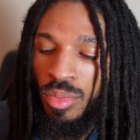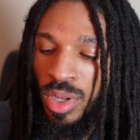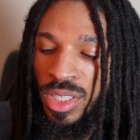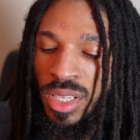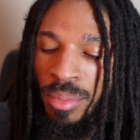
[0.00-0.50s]

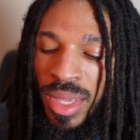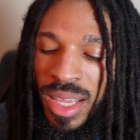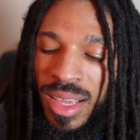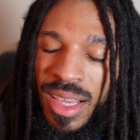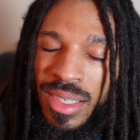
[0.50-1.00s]
which to
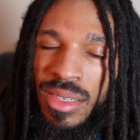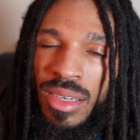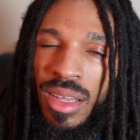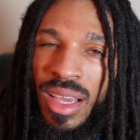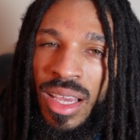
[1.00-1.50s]
me
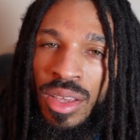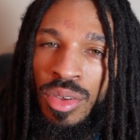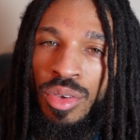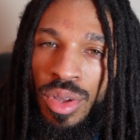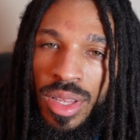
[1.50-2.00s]
isn't a
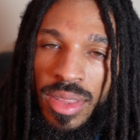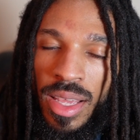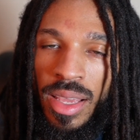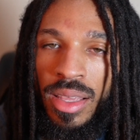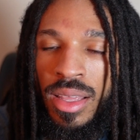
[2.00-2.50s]
good
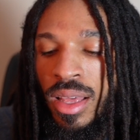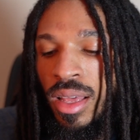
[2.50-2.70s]
thing.